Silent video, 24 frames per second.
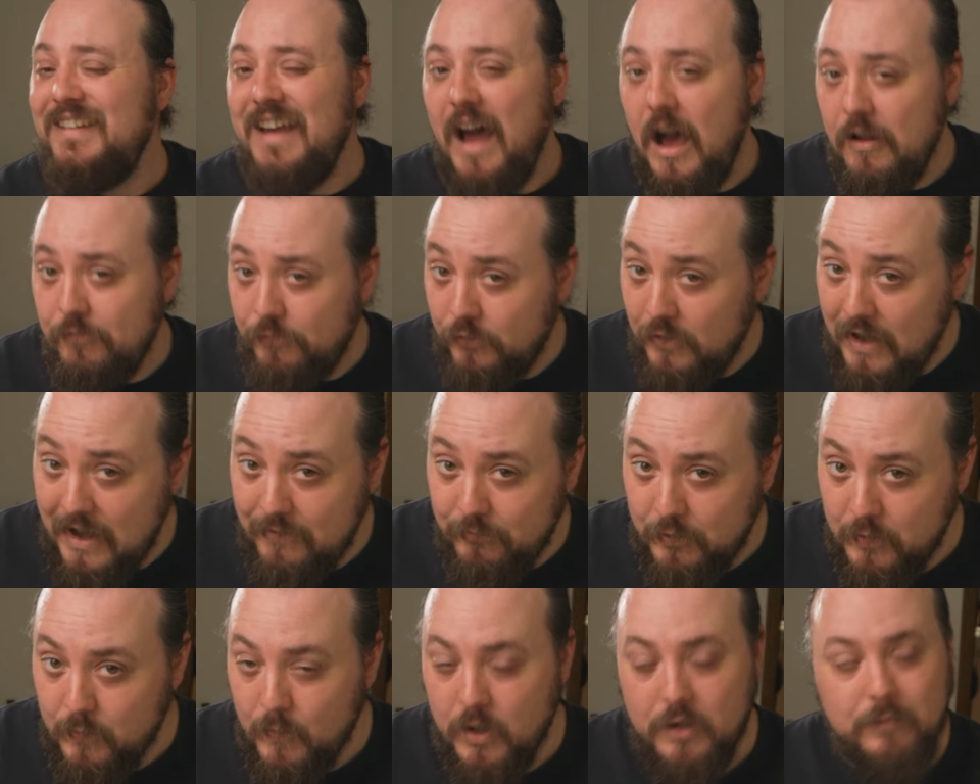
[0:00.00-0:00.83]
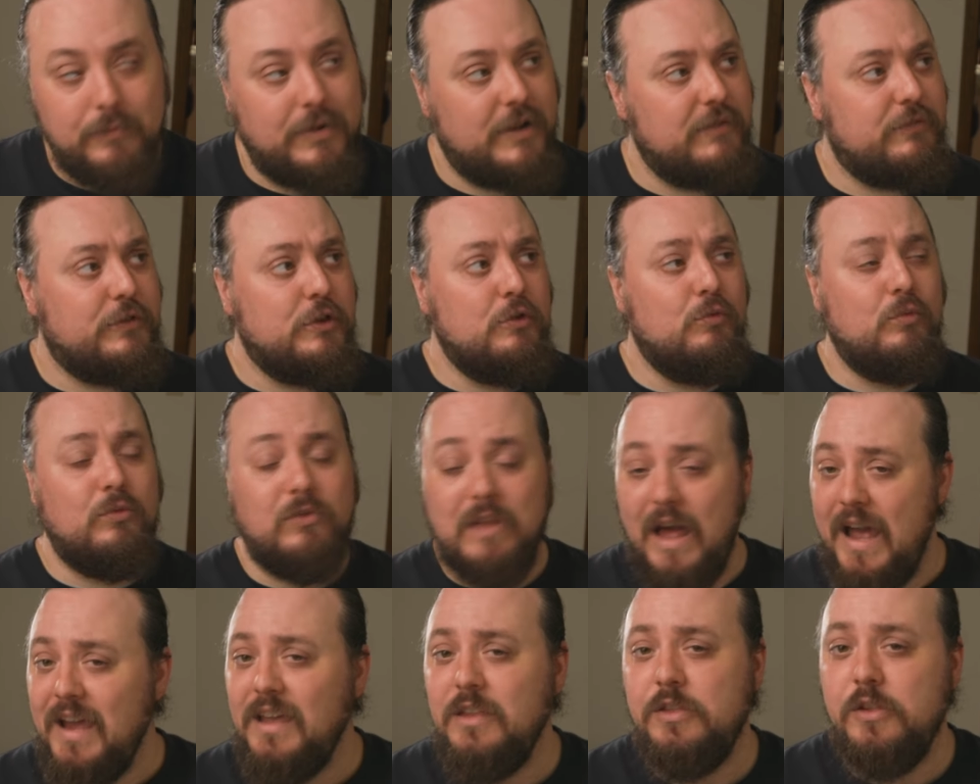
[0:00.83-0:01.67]
not for everyone, but if you
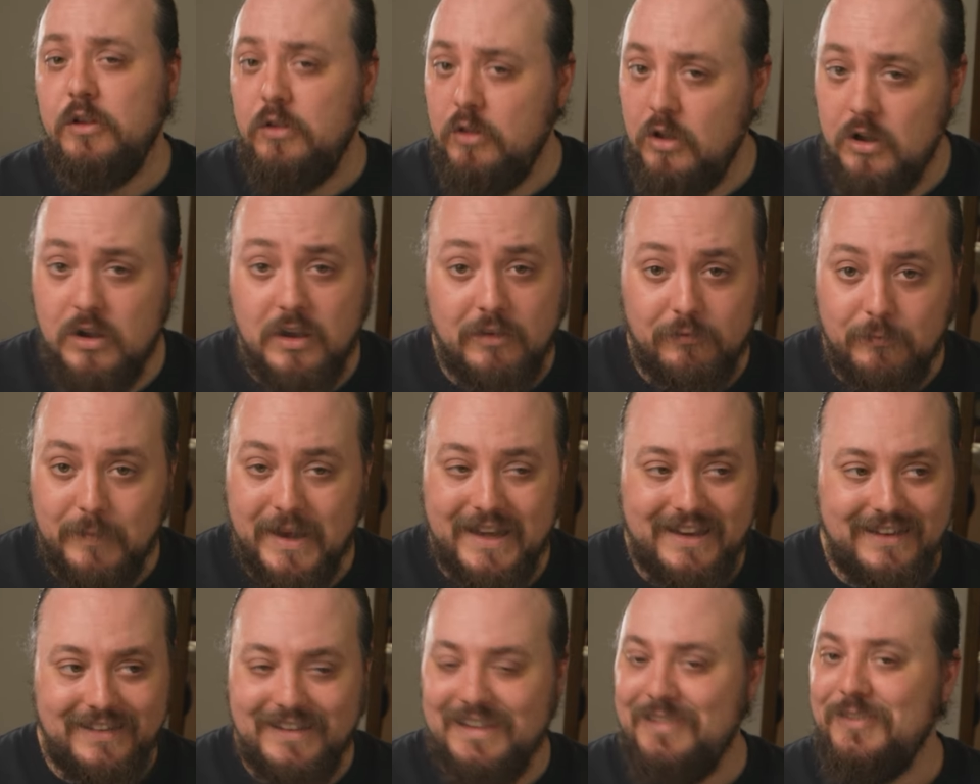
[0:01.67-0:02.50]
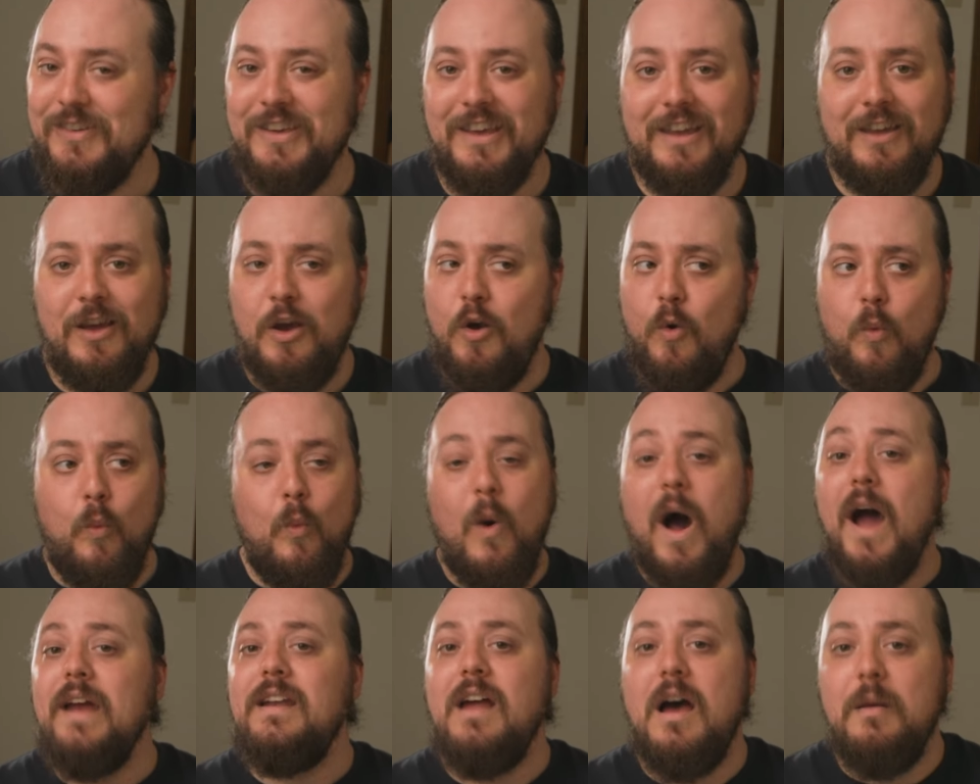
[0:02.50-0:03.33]
like the look of miniDV,
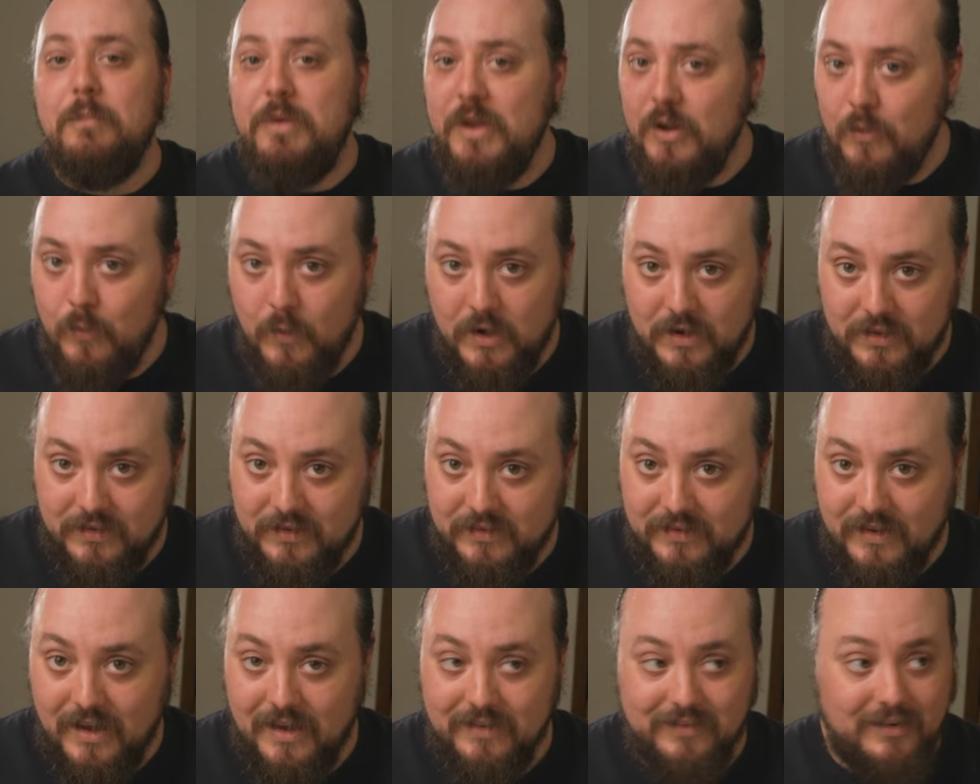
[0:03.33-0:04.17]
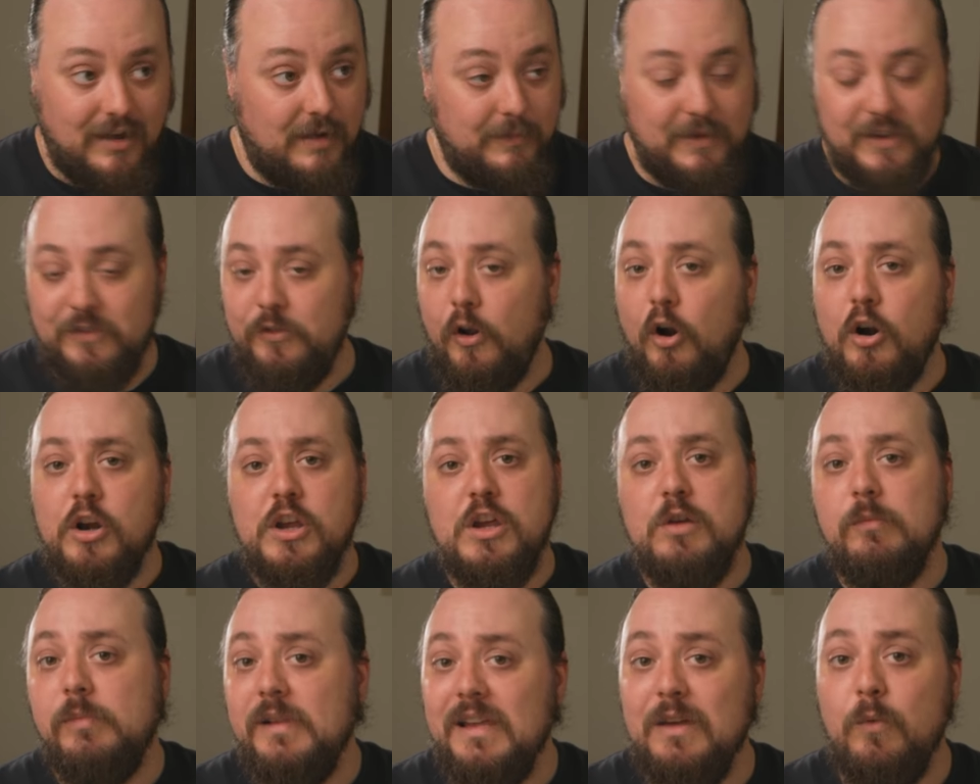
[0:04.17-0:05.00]
why not pick one of these guys up? It's
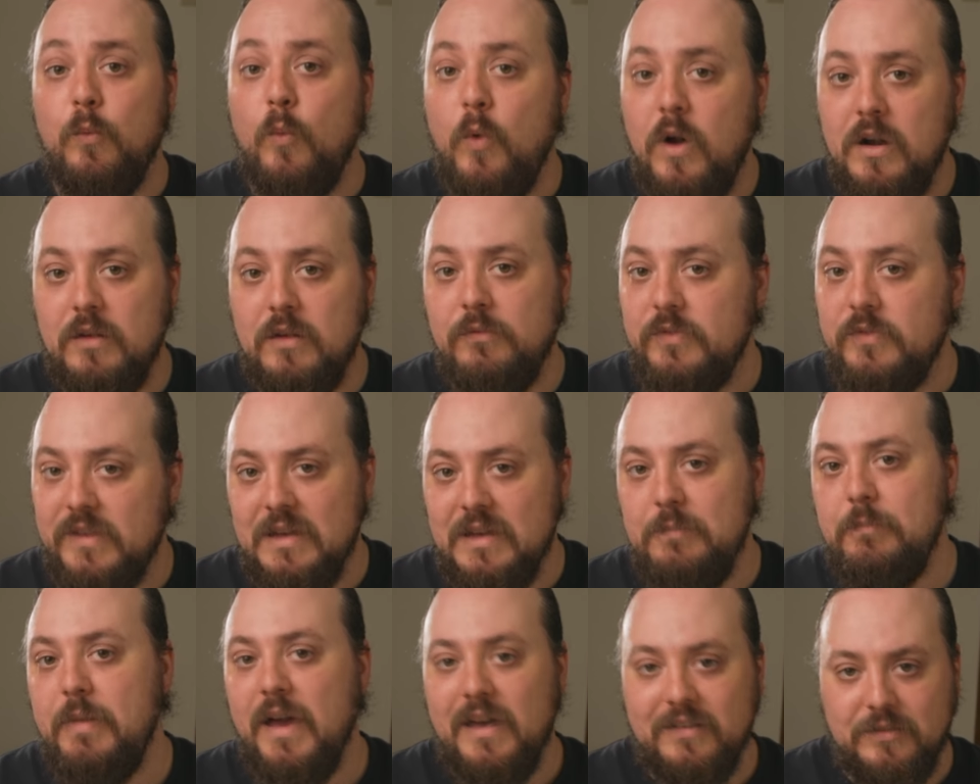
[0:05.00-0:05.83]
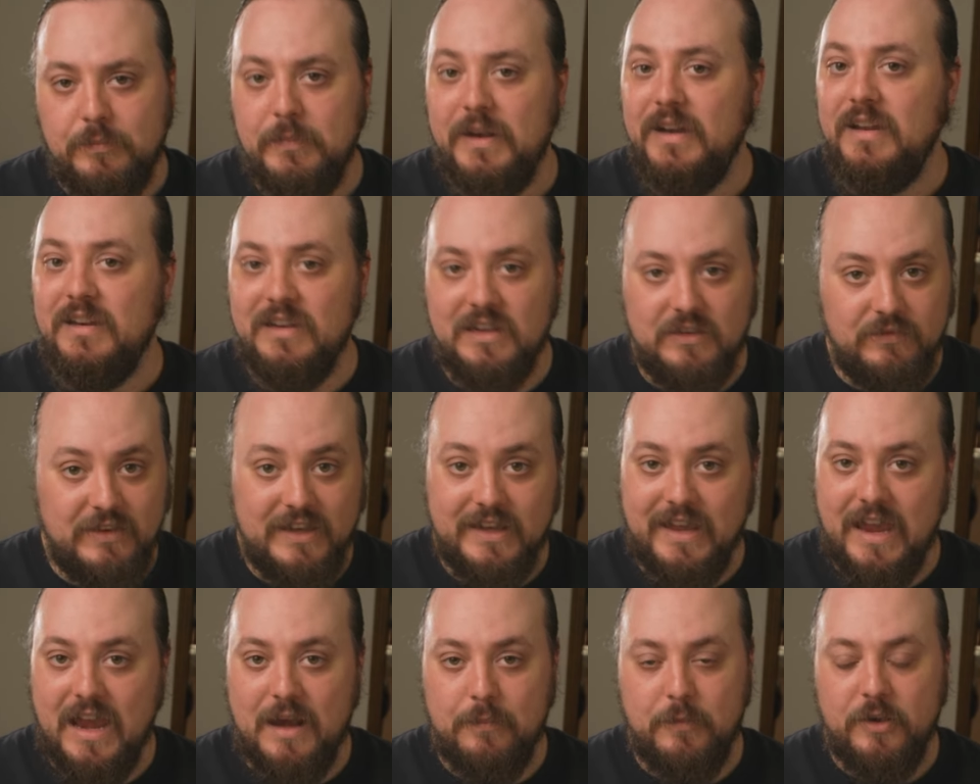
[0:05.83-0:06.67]
arguably one of the best
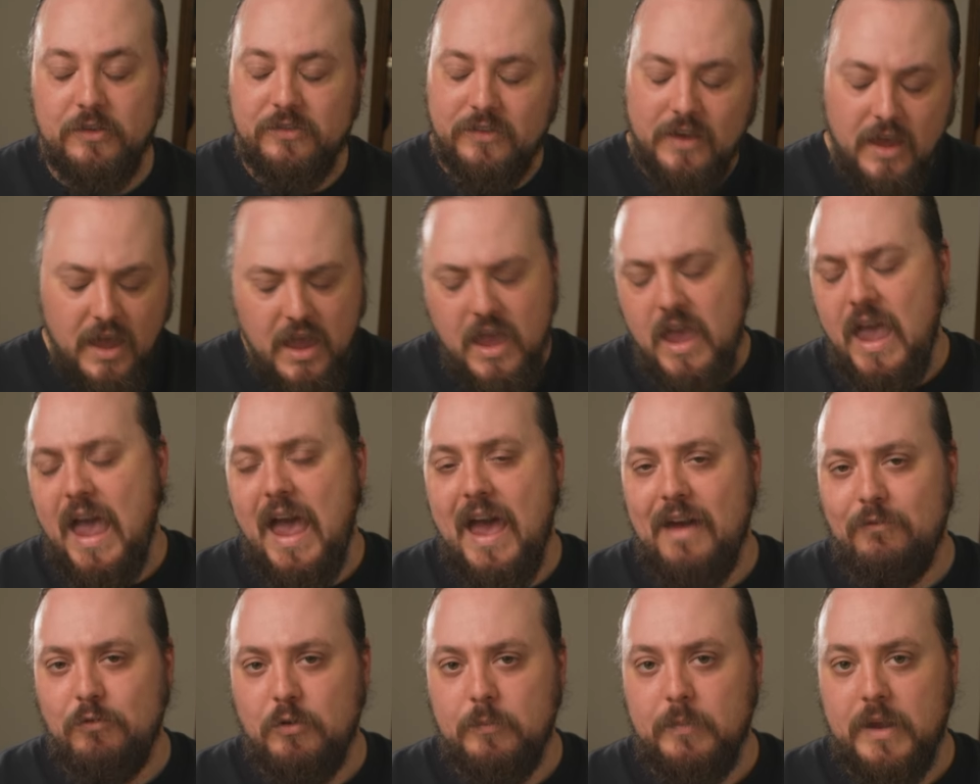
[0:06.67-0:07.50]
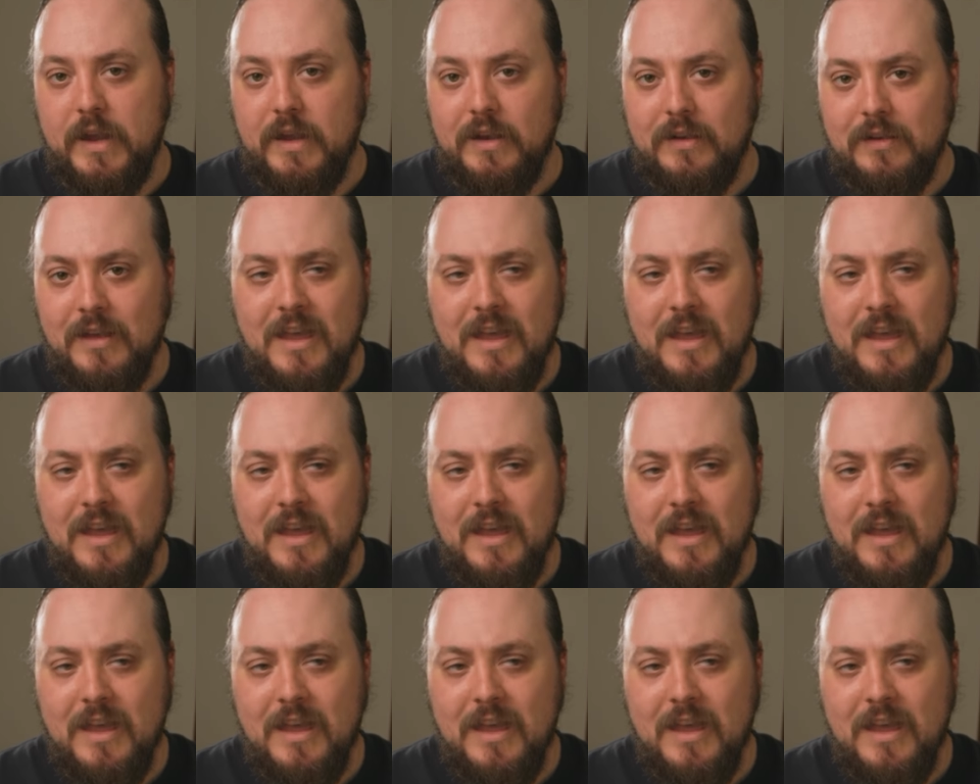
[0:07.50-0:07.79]
miniDV cameras ever made.